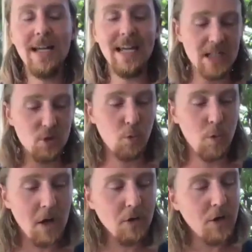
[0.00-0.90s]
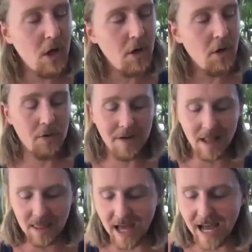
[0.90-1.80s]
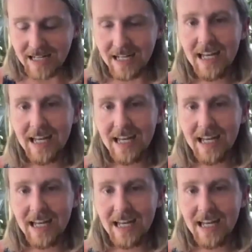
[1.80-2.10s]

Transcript: It's well known that